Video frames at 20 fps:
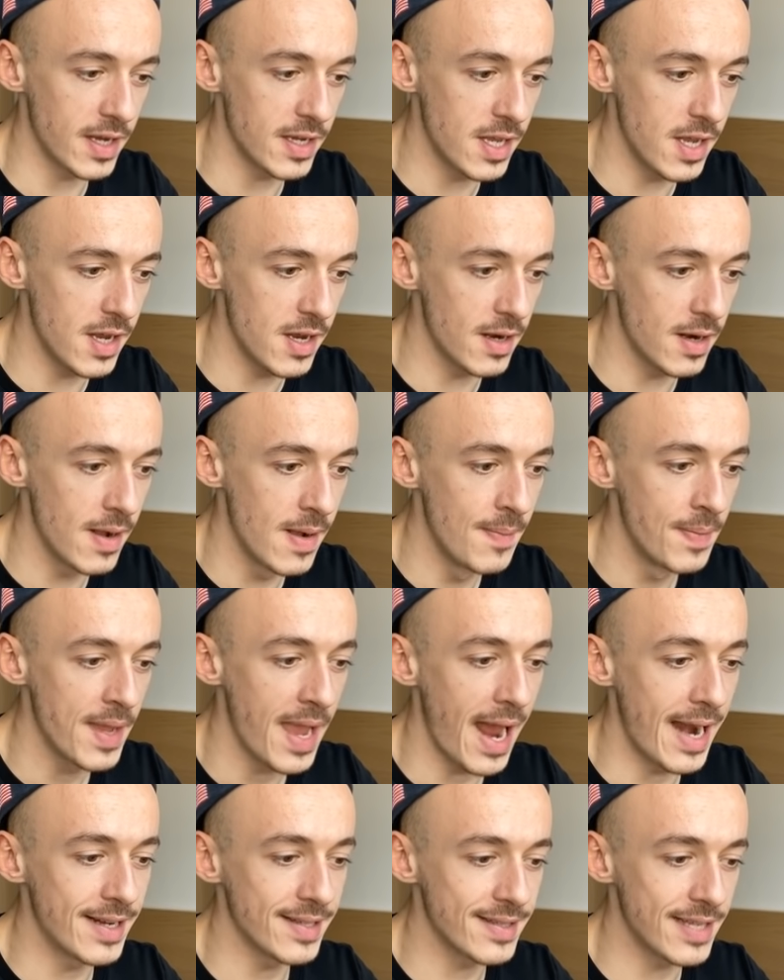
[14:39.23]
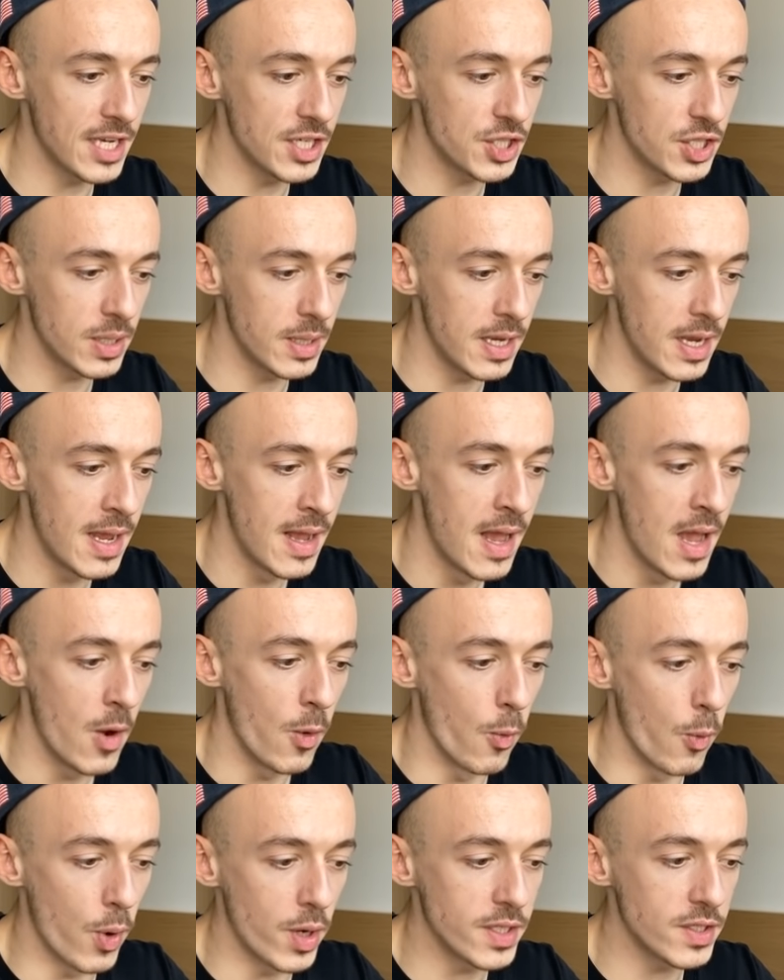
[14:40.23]
right here. And essentially
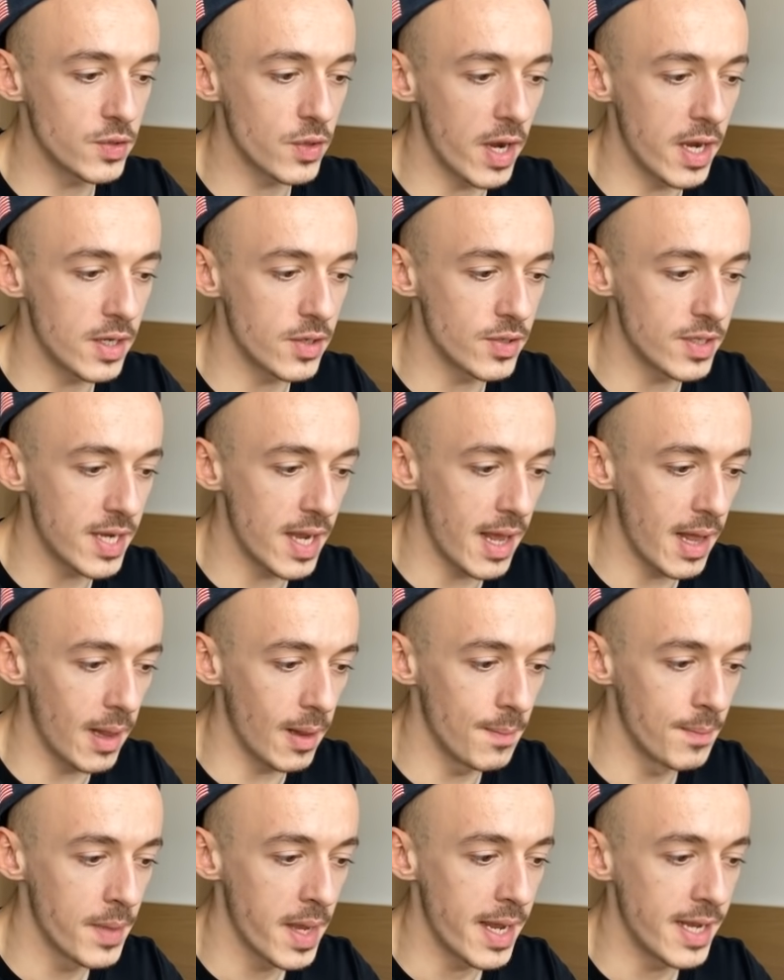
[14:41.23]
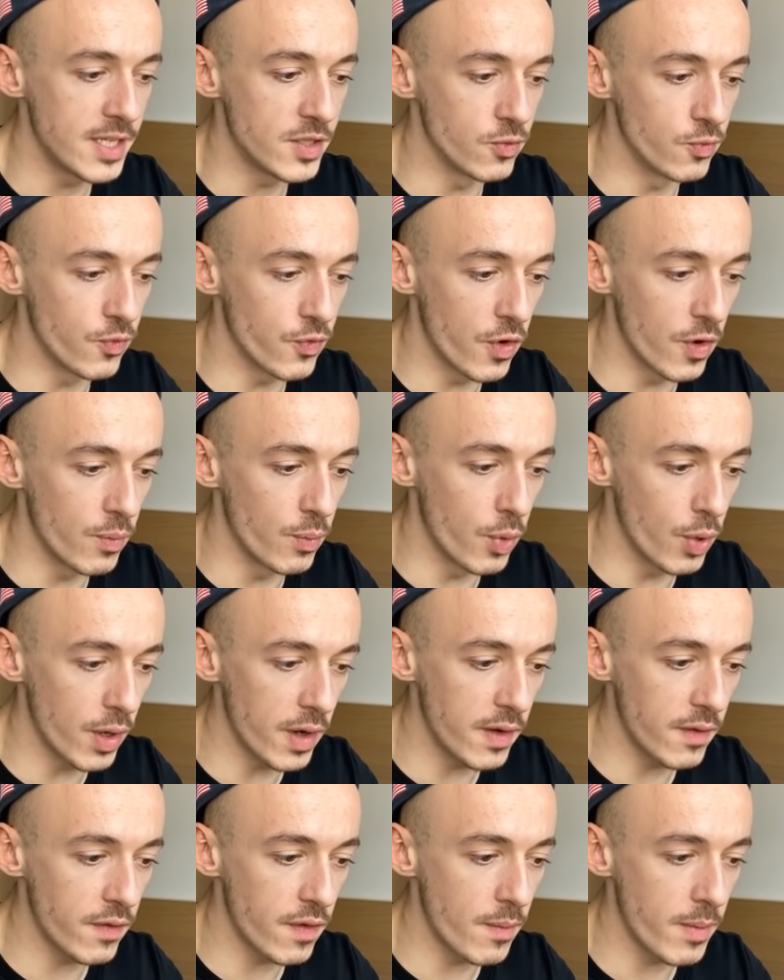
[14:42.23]
what it's going to tell is, for
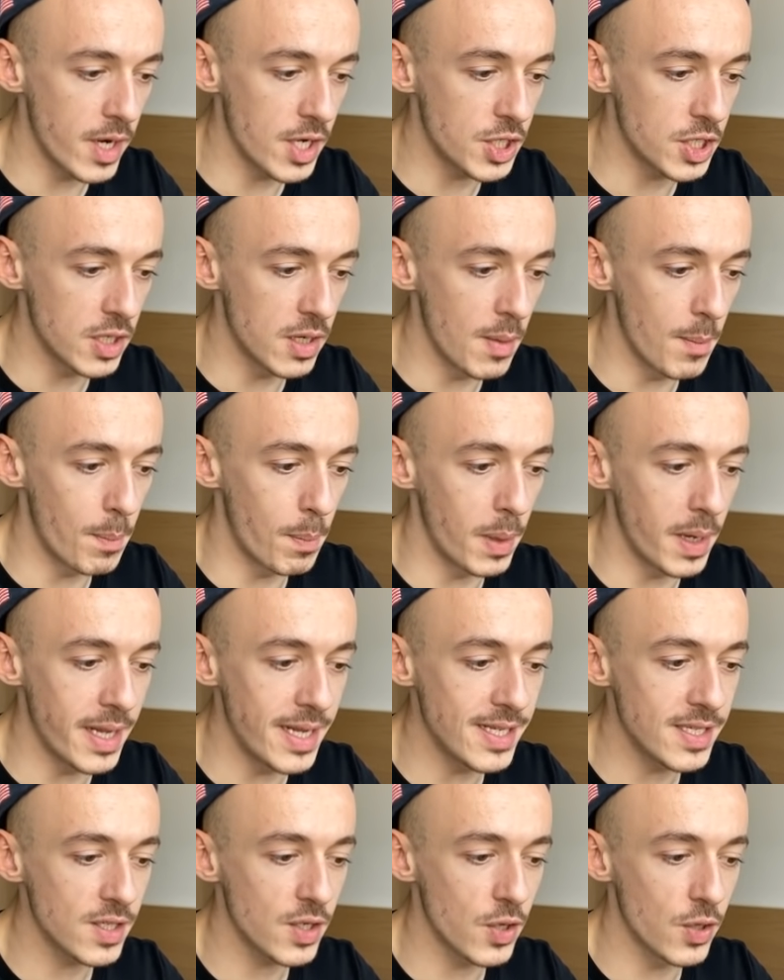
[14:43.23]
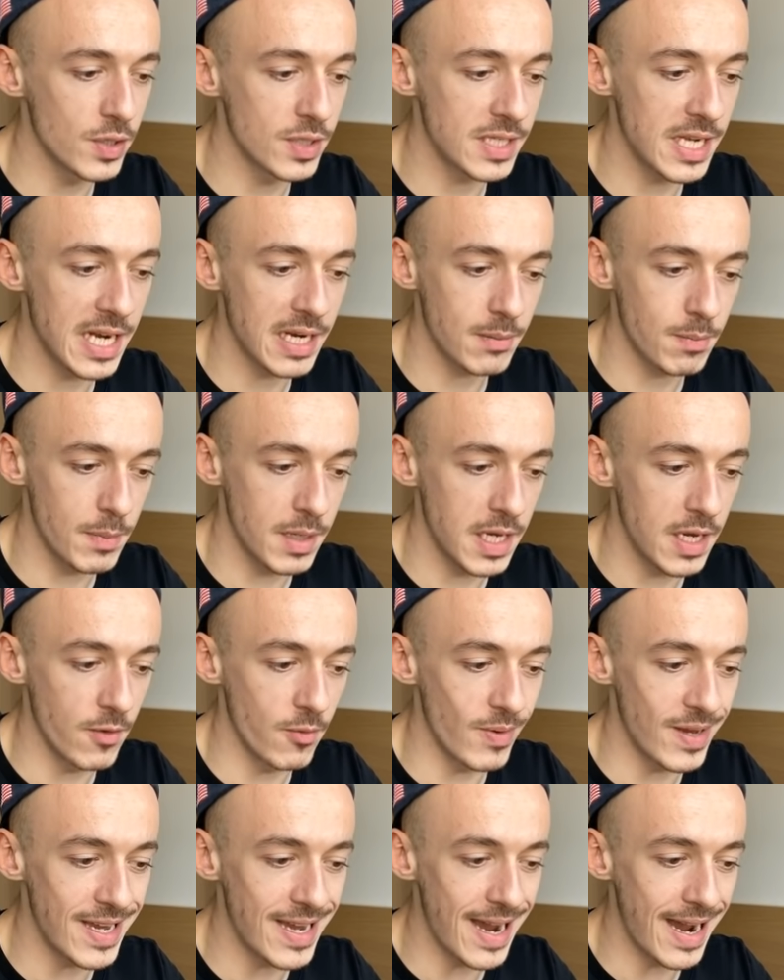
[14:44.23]
more information, please contact
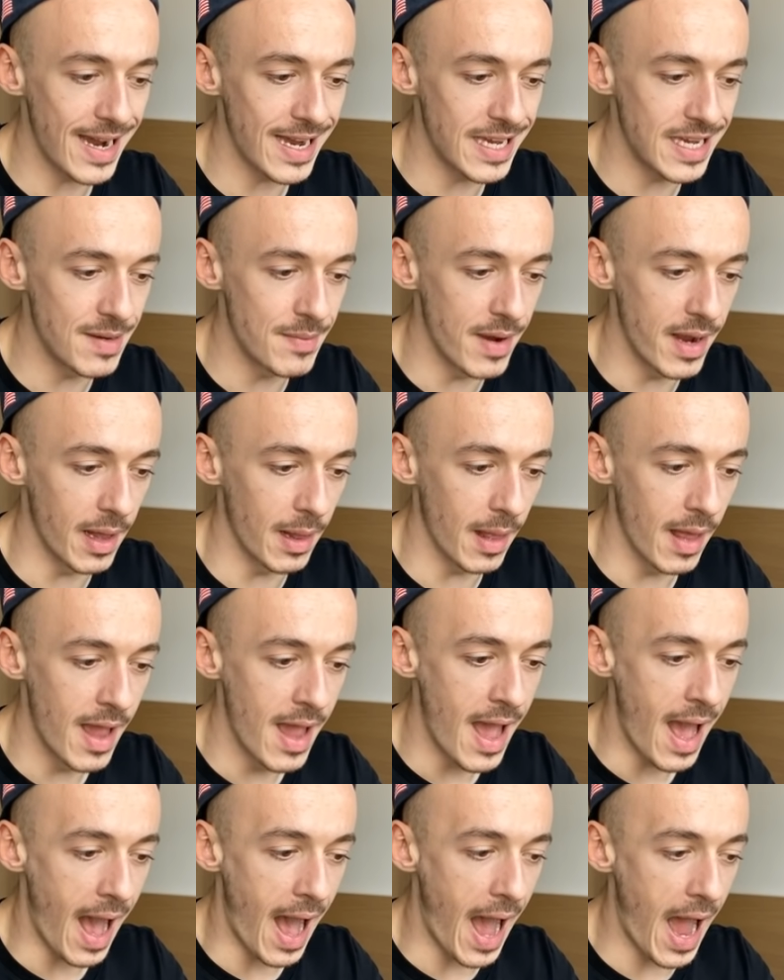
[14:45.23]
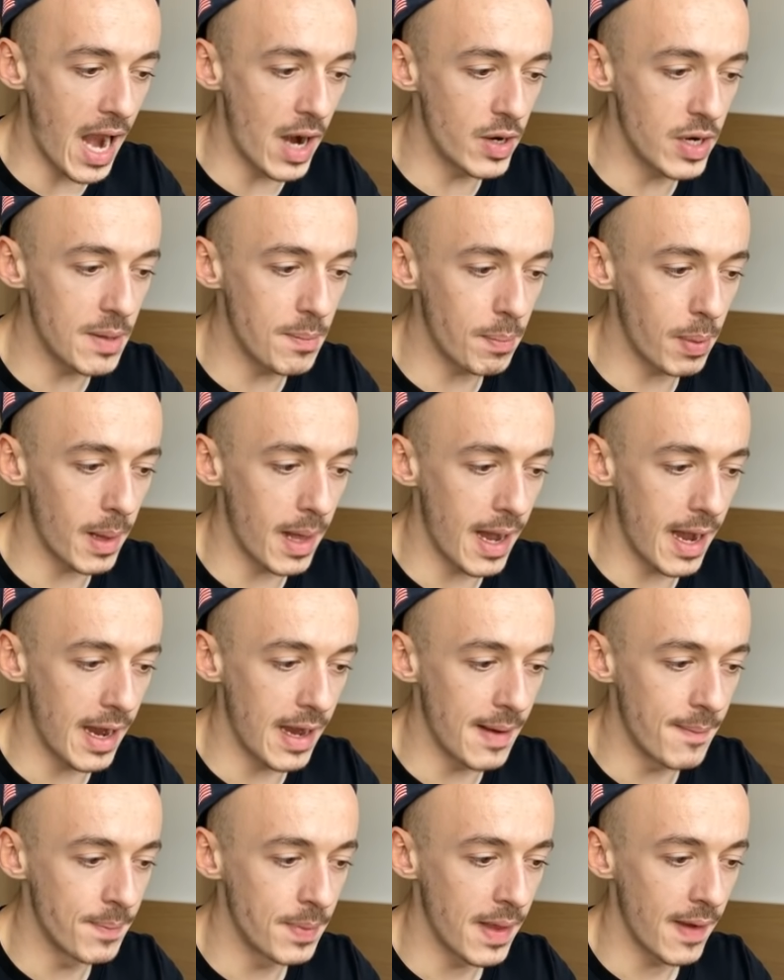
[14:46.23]
me via email. I
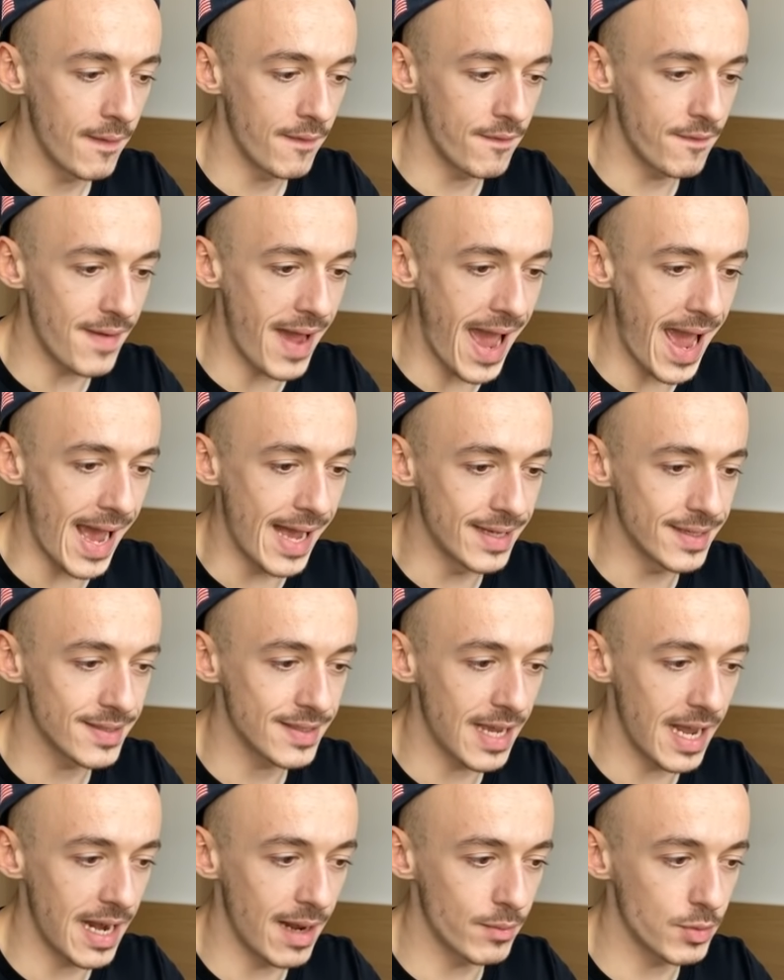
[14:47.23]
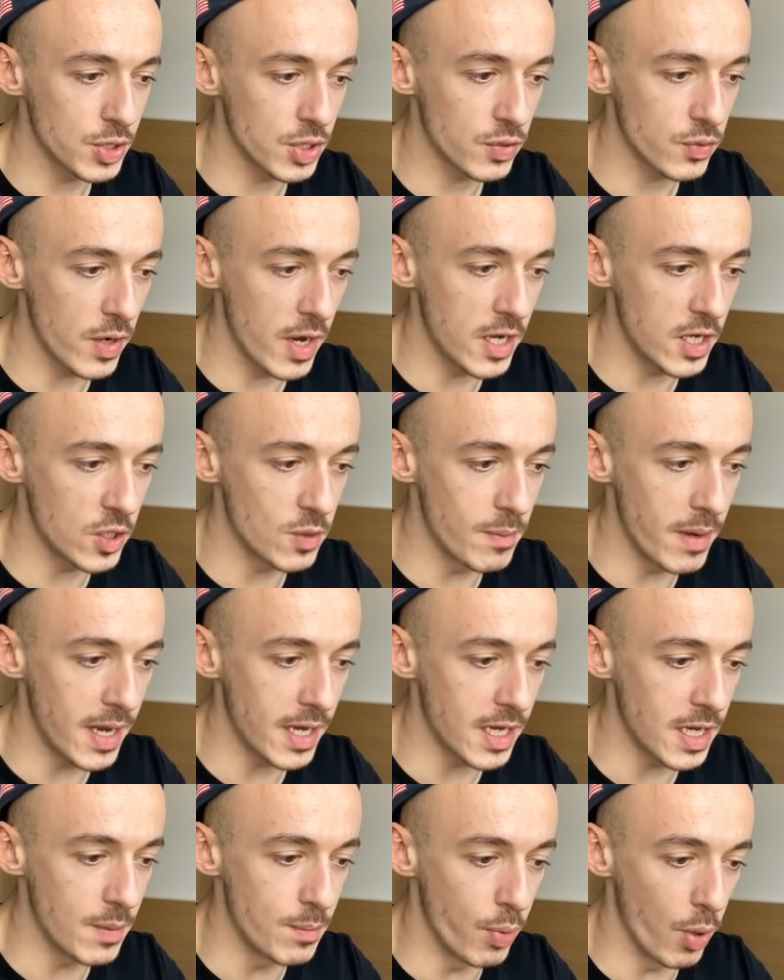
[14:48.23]
reply fast, and I'm just going to
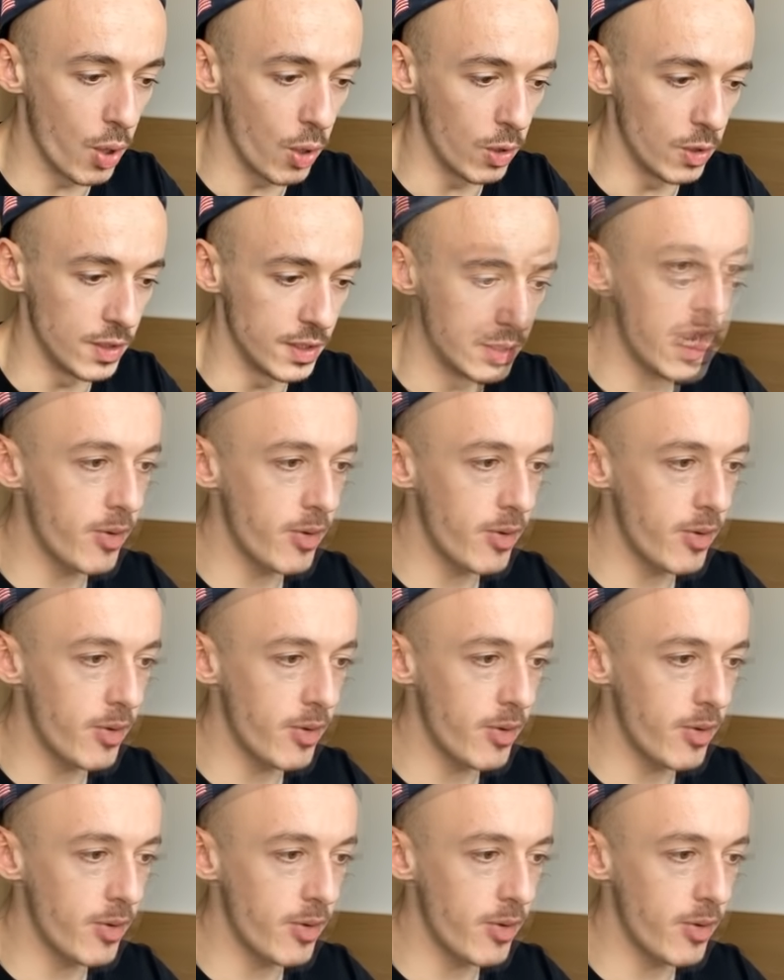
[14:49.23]
make it bold.